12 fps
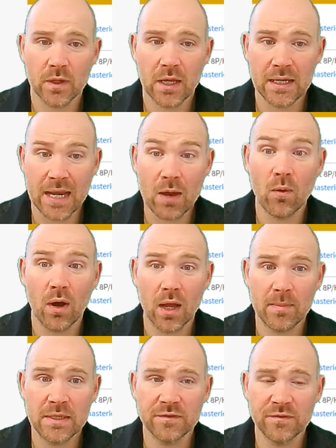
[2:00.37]
And now I'm
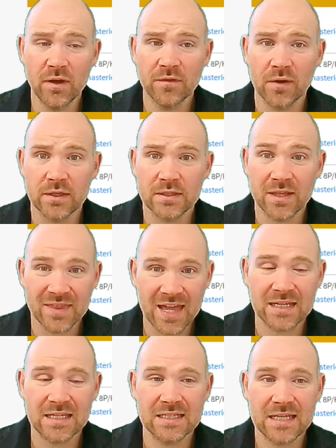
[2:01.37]
into Firefly. So
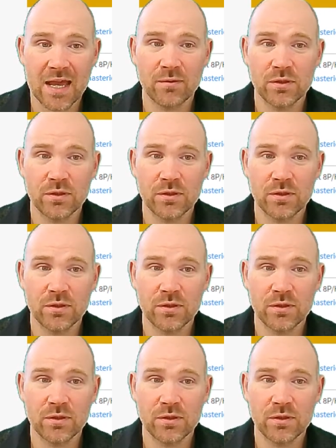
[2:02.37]
that is how